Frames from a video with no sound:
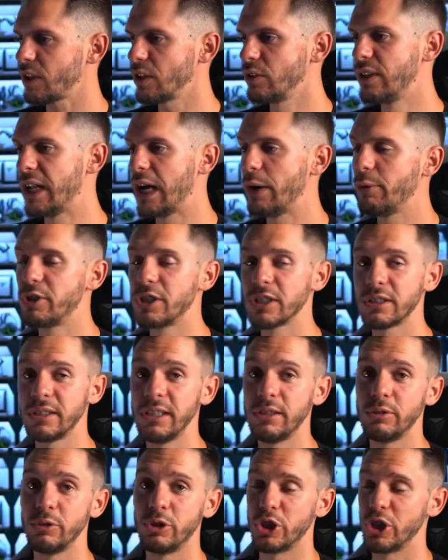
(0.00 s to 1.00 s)
Now we just
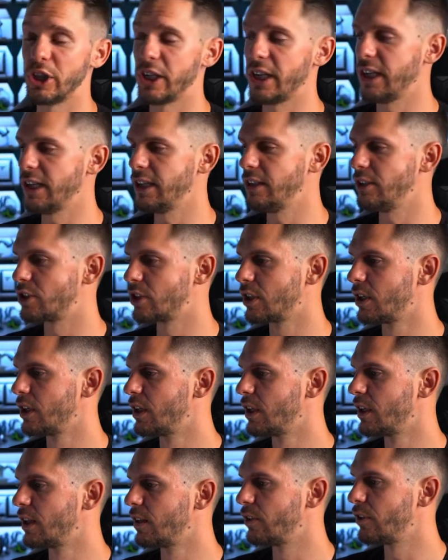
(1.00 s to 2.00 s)
need to change
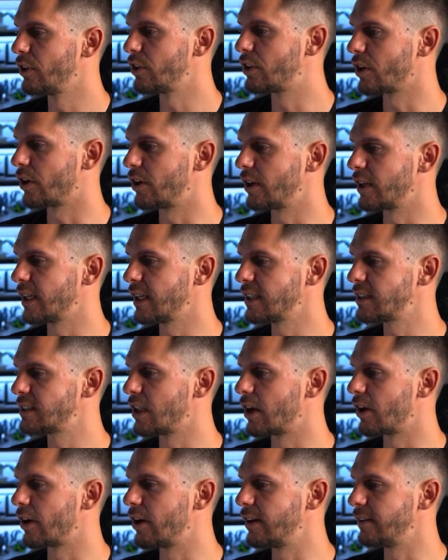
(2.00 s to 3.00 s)
the targets
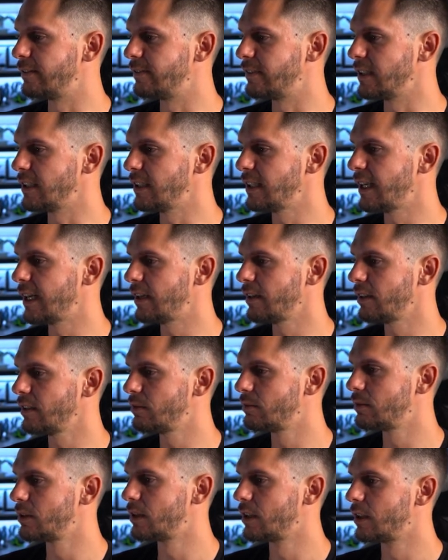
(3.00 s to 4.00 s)
that are
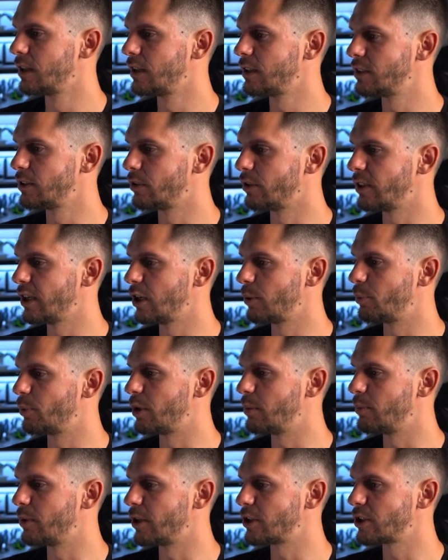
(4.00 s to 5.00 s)
affiliated. So here
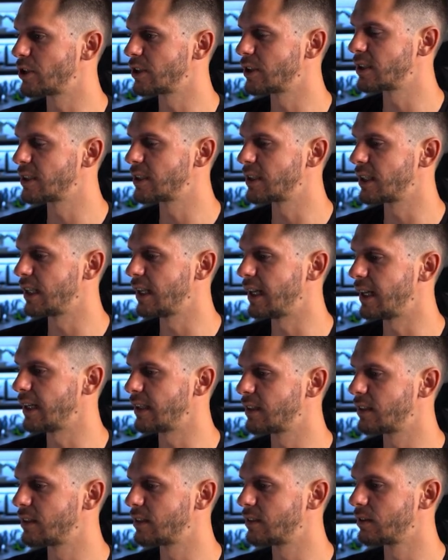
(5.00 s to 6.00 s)
pretty much
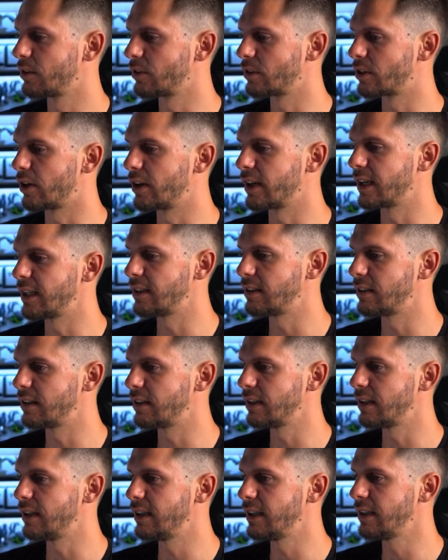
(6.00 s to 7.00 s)
select or target
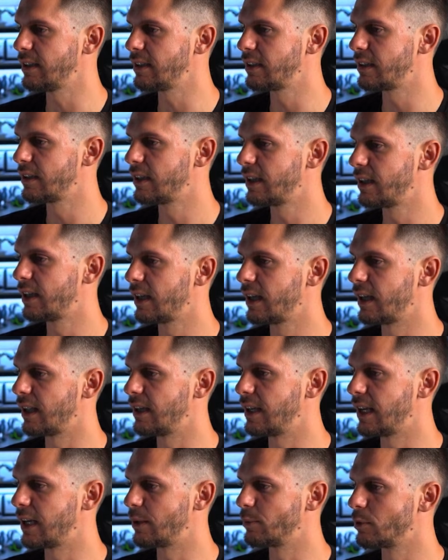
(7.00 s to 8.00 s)
linked,
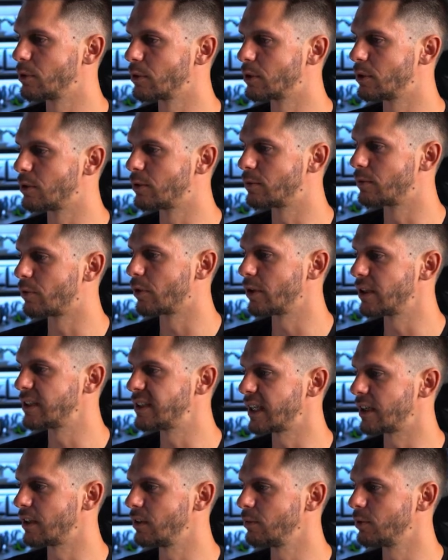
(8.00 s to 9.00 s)
and then we'll go for the
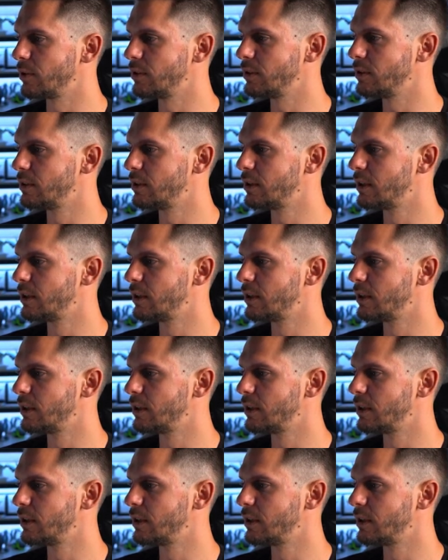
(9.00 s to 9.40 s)
second one,